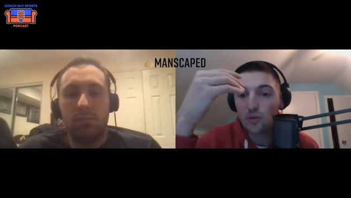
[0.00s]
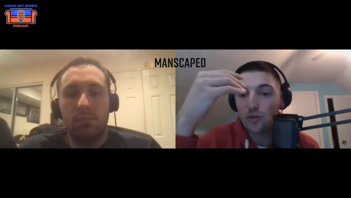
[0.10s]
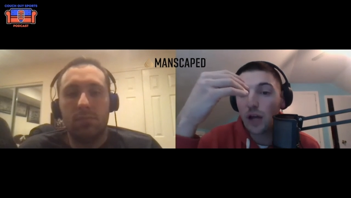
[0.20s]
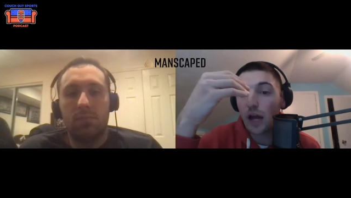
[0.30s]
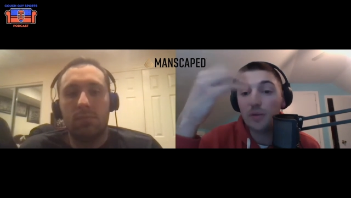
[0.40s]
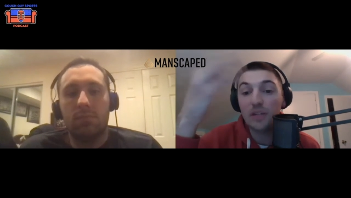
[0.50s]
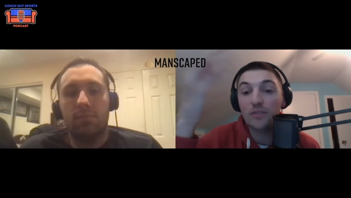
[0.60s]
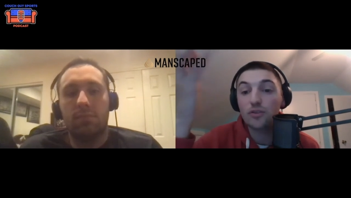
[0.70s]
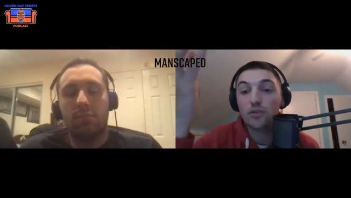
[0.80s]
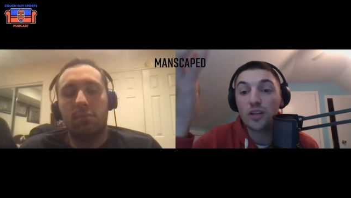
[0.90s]
Speaker 1: I would
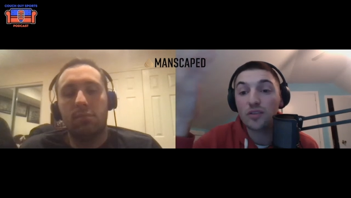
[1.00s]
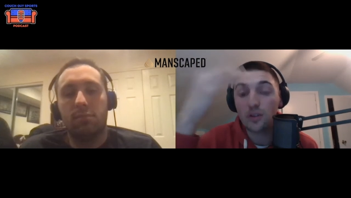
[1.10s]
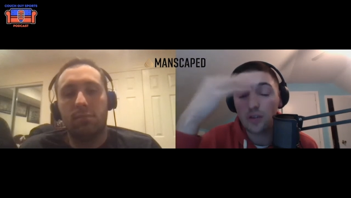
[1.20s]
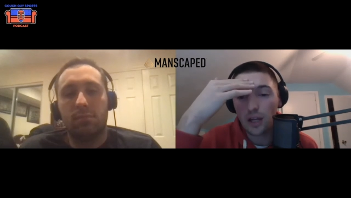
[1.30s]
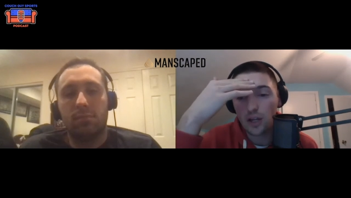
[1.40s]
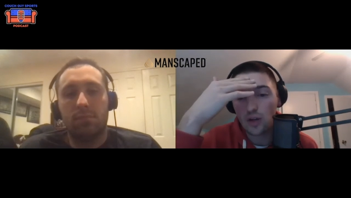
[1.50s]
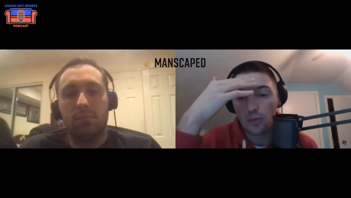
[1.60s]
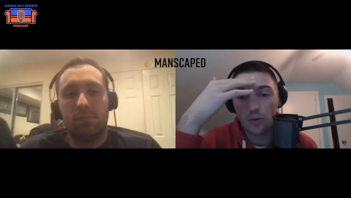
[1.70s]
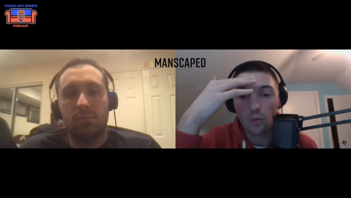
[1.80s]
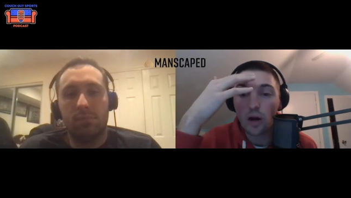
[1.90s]
even do, consider like
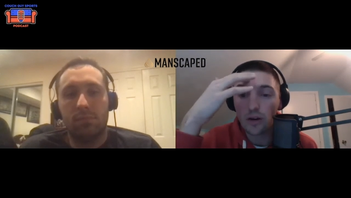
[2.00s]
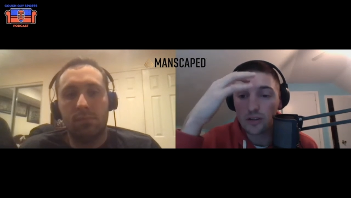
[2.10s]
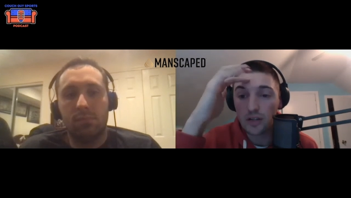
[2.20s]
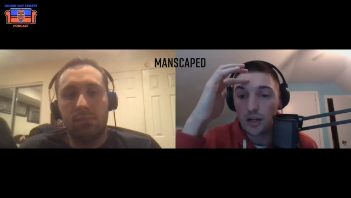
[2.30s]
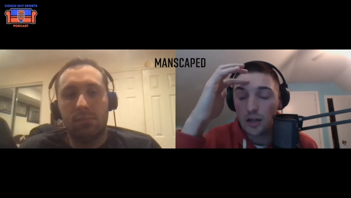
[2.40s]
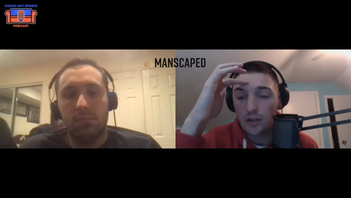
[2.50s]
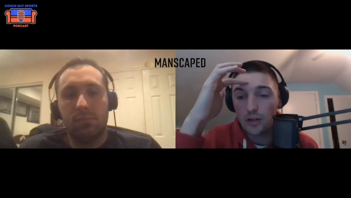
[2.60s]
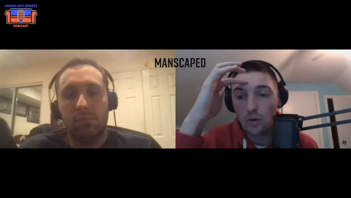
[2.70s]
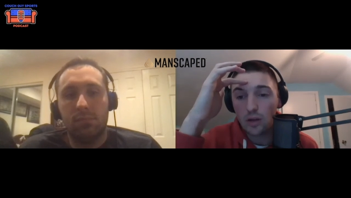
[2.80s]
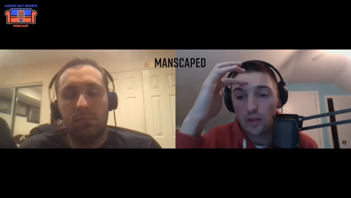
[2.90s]
Tremont Waters. You
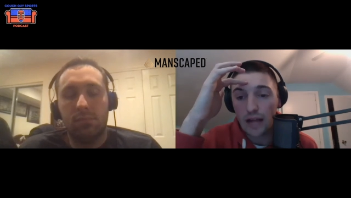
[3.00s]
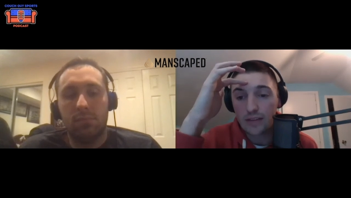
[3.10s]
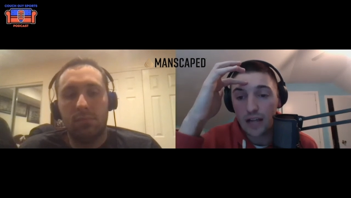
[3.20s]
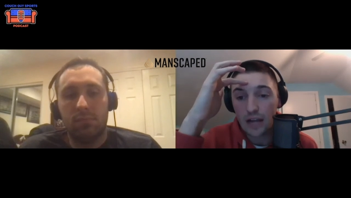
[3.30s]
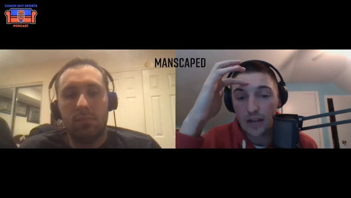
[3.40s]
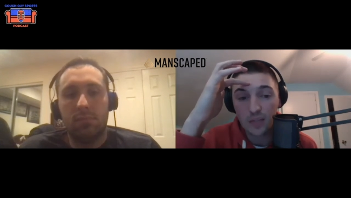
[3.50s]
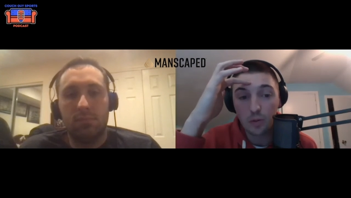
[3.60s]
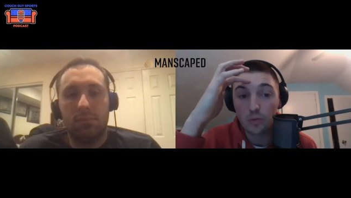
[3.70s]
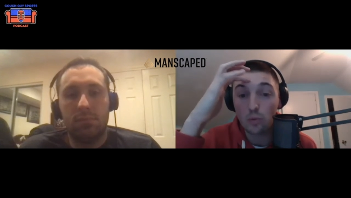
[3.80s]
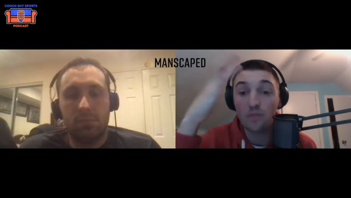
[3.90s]
know, like that's a guy that has
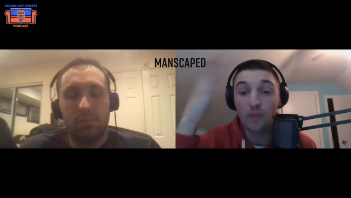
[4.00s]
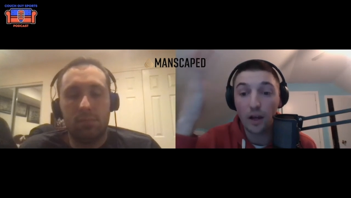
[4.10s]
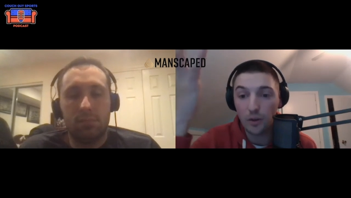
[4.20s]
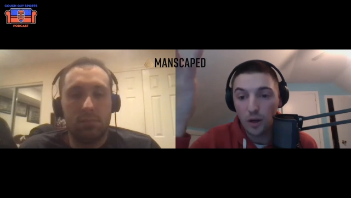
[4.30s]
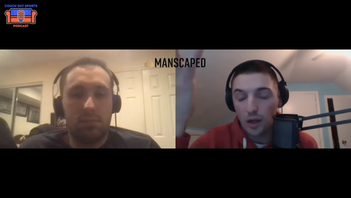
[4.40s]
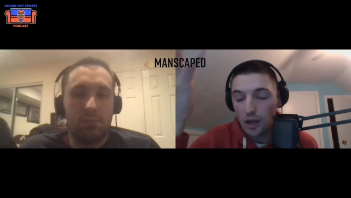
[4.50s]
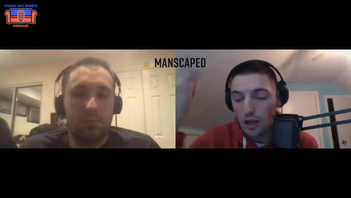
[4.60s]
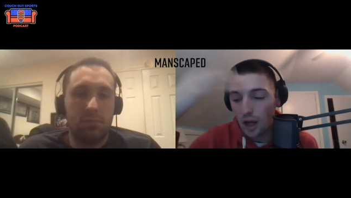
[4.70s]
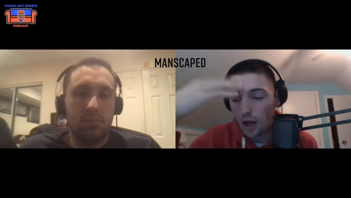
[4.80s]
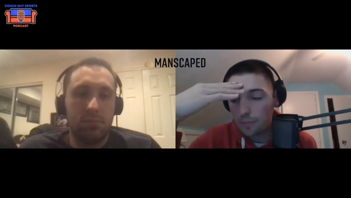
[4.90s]
probably more value.
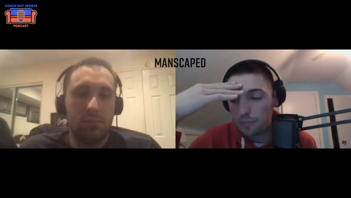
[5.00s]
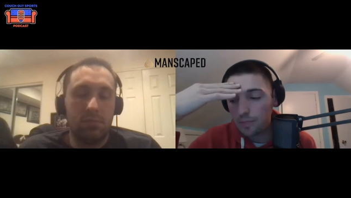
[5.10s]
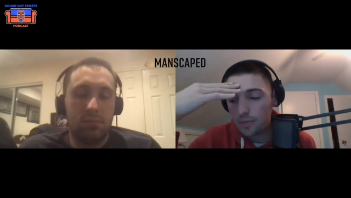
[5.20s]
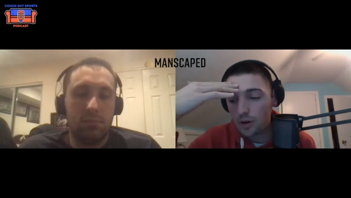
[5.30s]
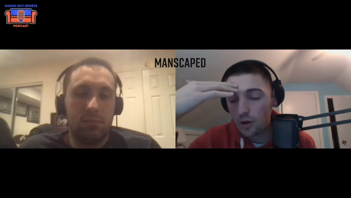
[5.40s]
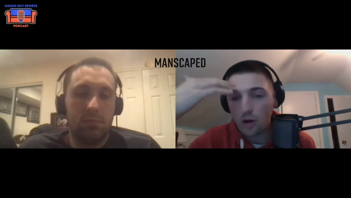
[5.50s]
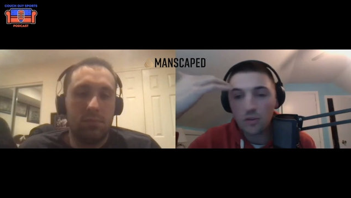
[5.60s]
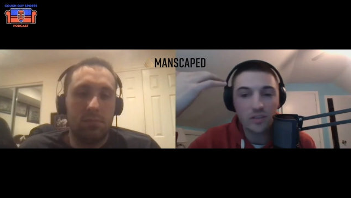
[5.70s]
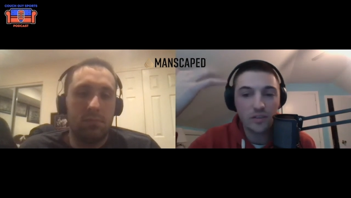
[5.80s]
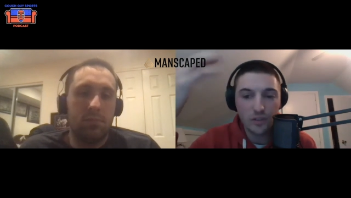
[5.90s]
Um, all
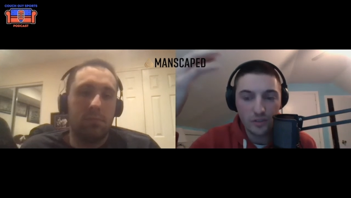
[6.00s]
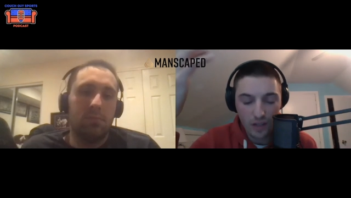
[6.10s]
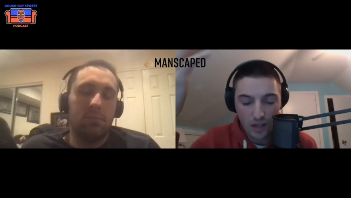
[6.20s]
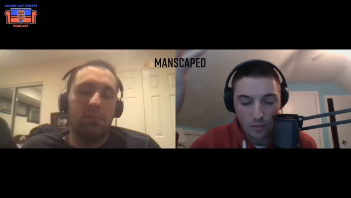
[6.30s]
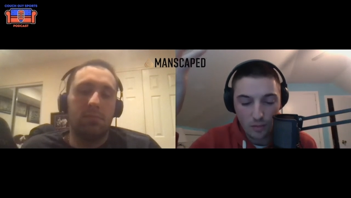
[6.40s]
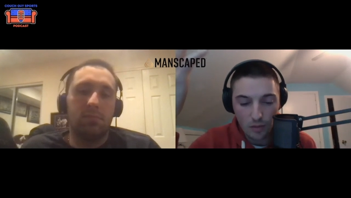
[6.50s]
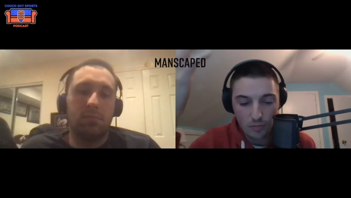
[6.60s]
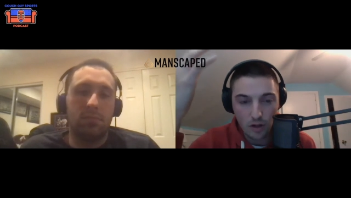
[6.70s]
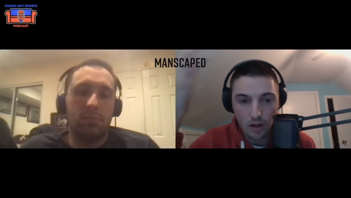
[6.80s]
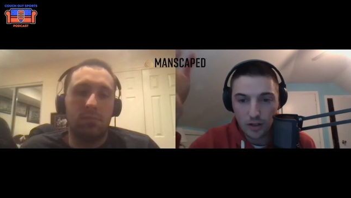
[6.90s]
these deals that come up,
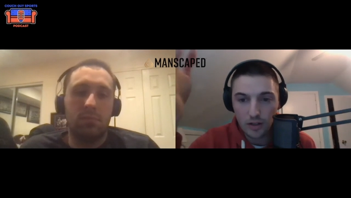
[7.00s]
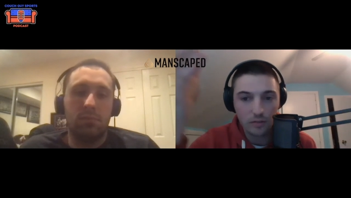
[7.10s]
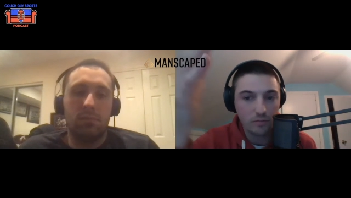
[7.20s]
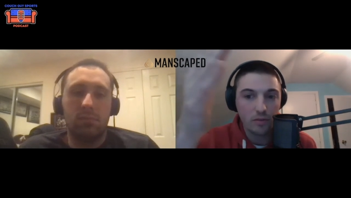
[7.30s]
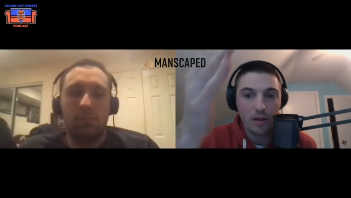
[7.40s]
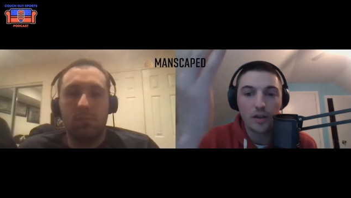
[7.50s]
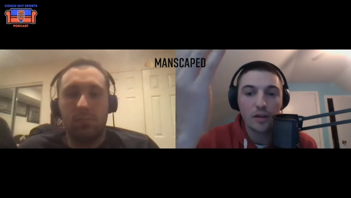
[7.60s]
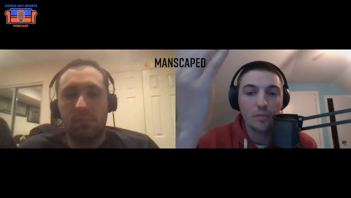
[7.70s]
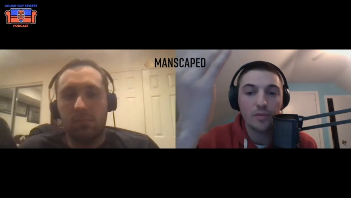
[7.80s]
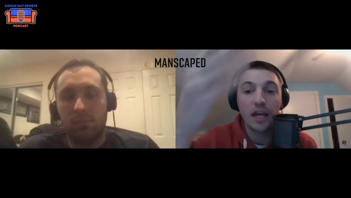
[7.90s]
Harden, a
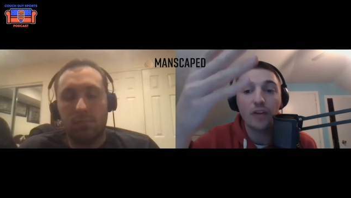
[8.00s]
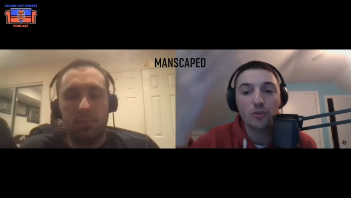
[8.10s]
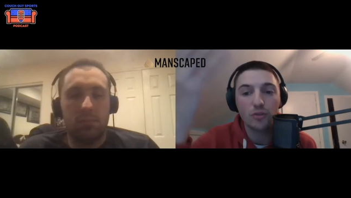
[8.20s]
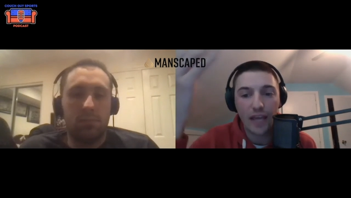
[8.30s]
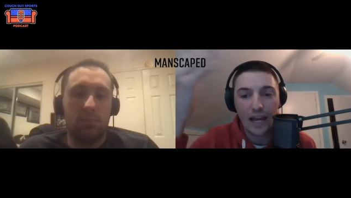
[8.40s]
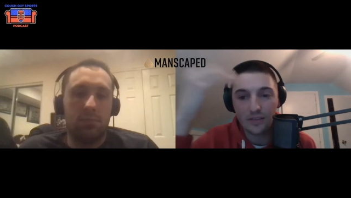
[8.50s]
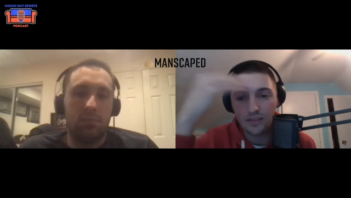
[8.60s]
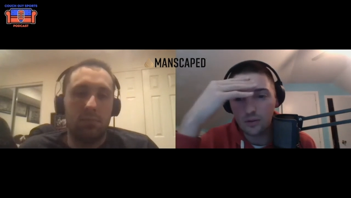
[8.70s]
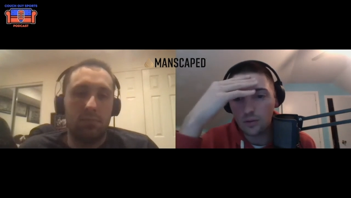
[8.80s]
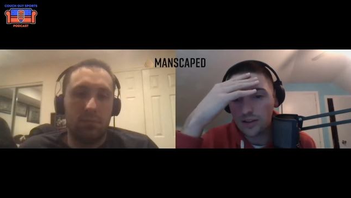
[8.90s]
potential cat
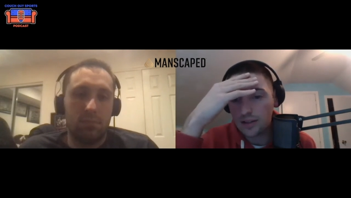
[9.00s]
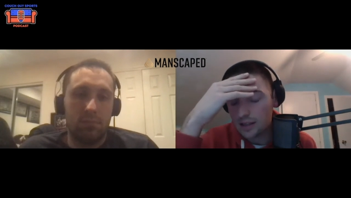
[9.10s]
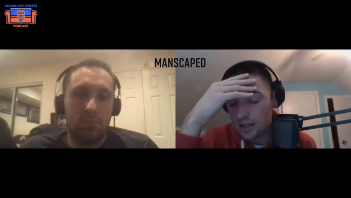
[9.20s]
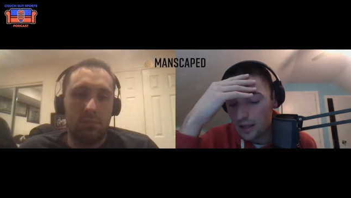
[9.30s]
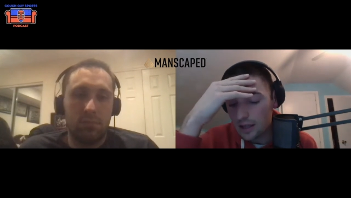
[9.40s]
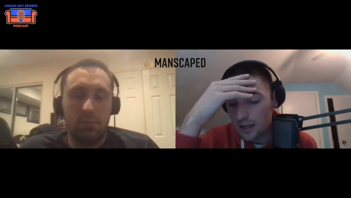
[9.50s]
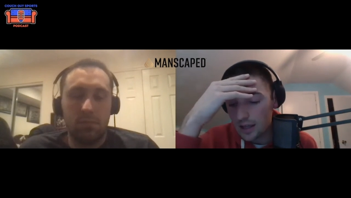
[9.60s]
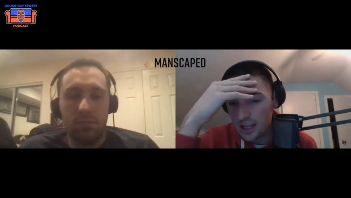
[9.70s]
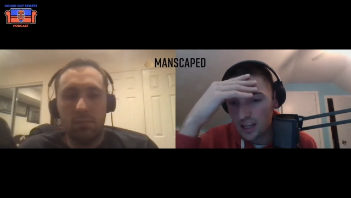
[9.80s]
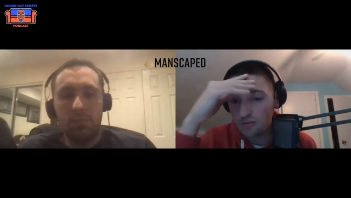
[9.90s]
deal, right? Like,
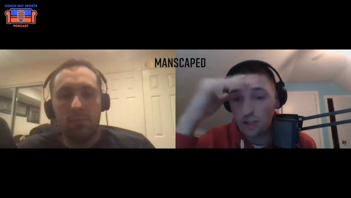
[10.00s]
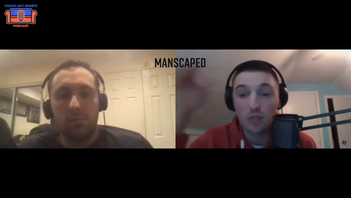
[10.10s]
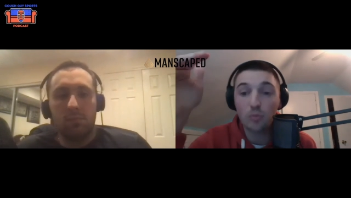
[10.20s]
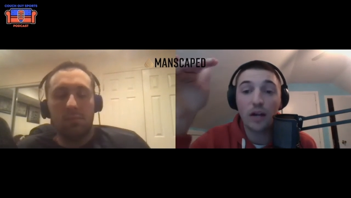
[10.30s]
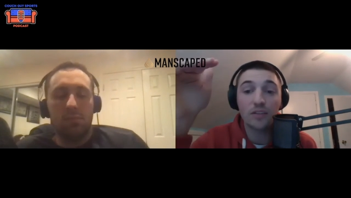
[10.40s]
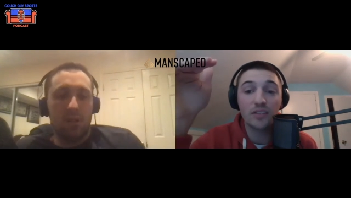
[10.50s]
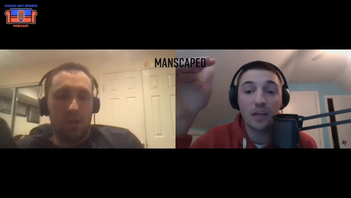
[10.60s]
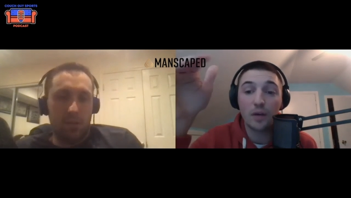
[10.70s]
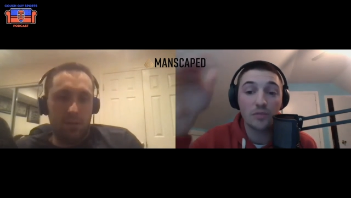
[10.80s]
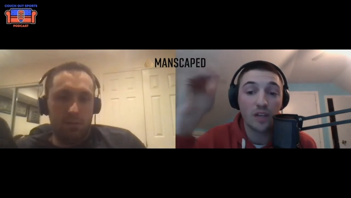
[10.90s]
if Jaylen Brown's name comes up,